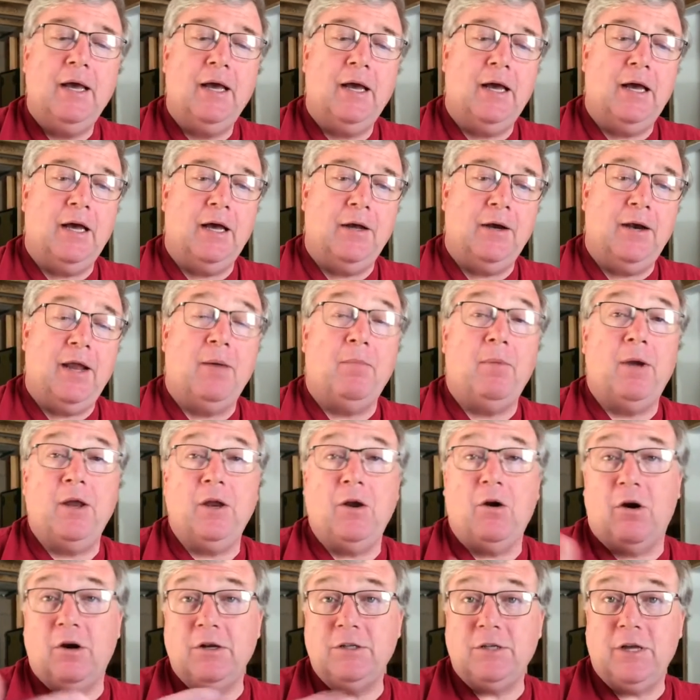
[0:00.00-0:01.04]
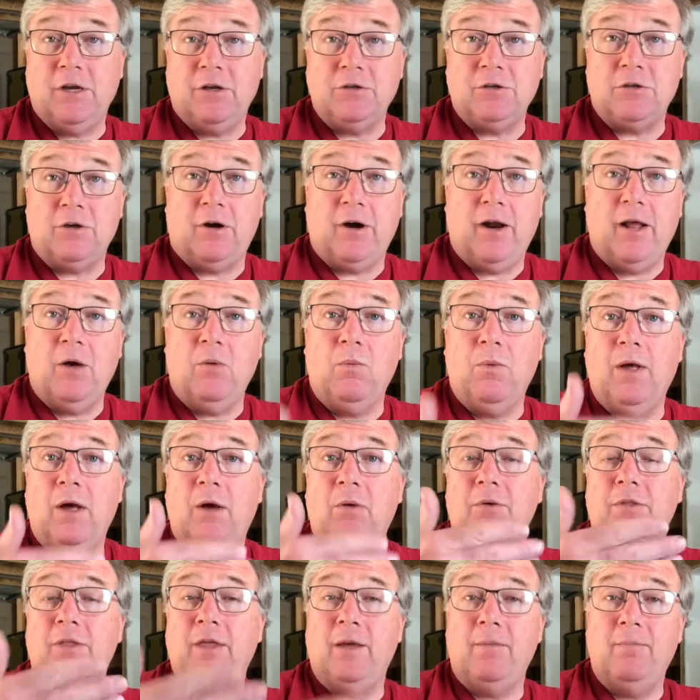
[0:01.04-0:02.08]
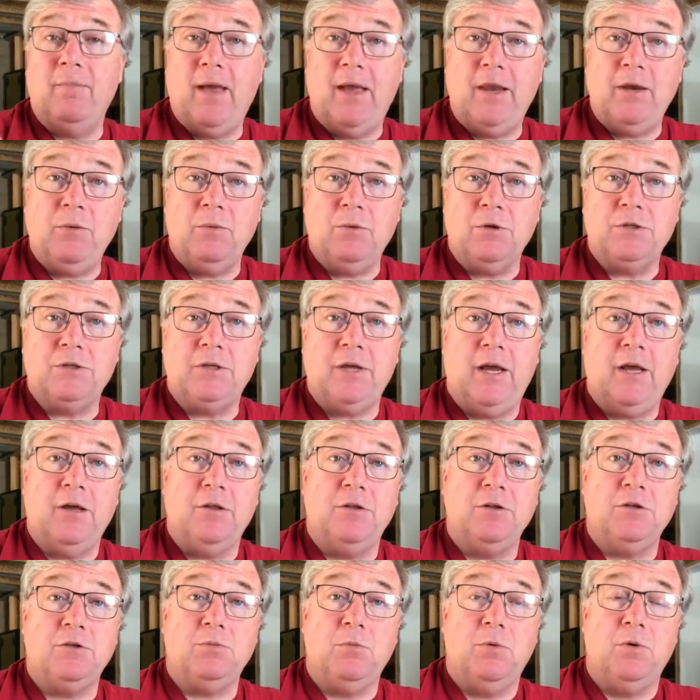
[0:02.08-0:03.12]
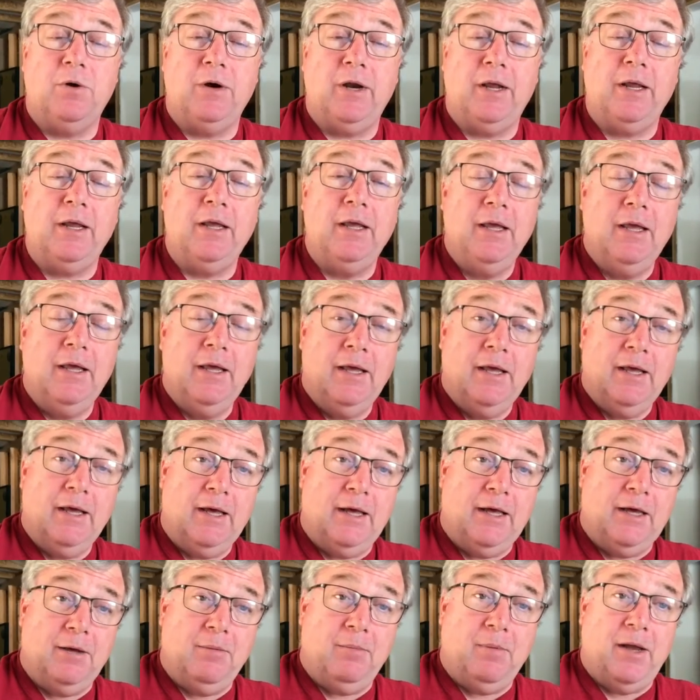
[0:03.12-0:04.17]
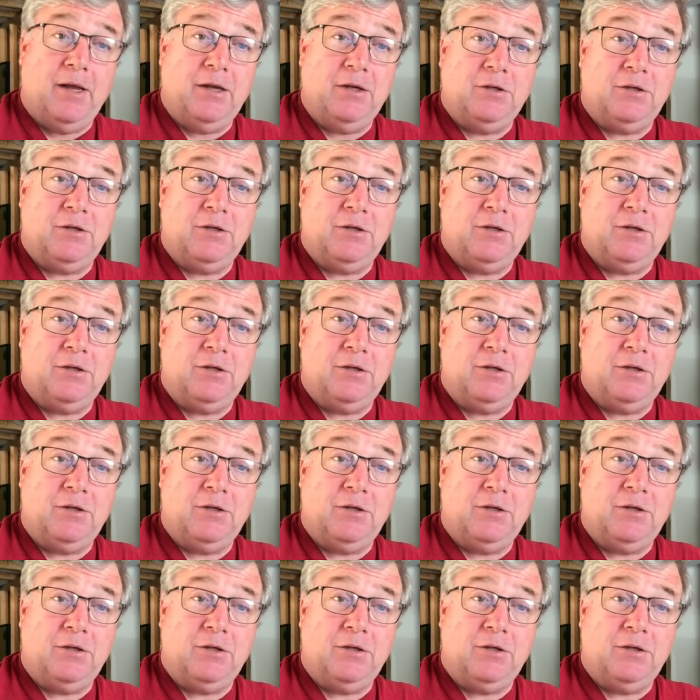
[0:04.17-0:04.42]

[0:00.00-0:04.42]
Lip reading: Now my yard sale started out well with that manual sale this morning. I